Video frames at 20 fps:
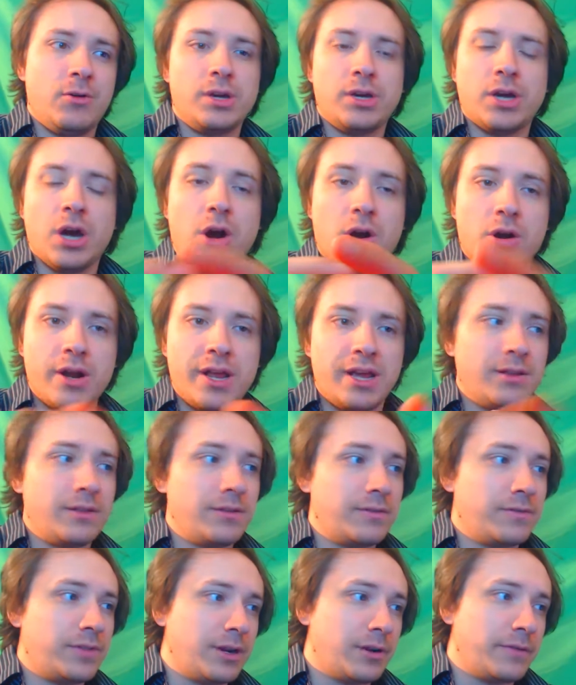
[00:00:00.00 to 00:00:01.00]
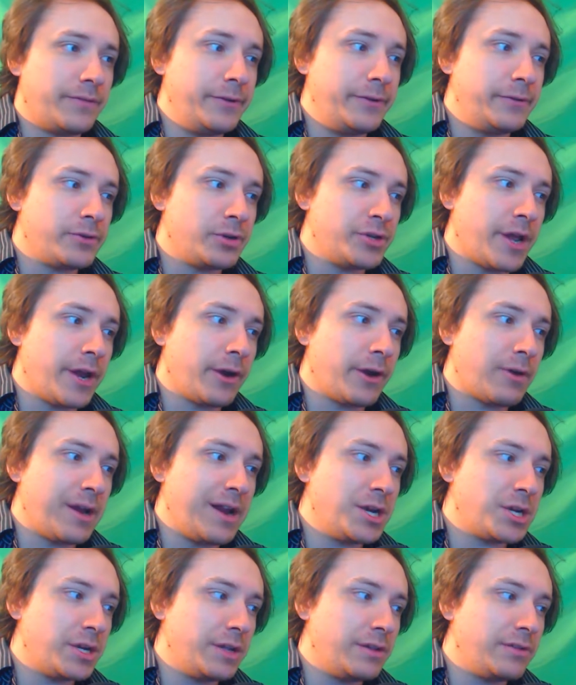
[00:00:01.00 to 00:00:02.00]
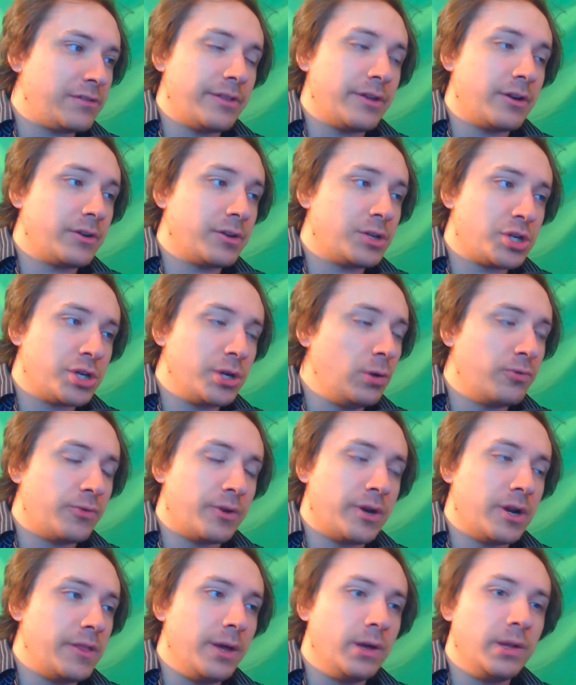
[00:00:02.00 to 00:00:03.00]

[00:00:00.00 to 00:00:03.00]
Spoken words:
guarding their future generations and their children in the only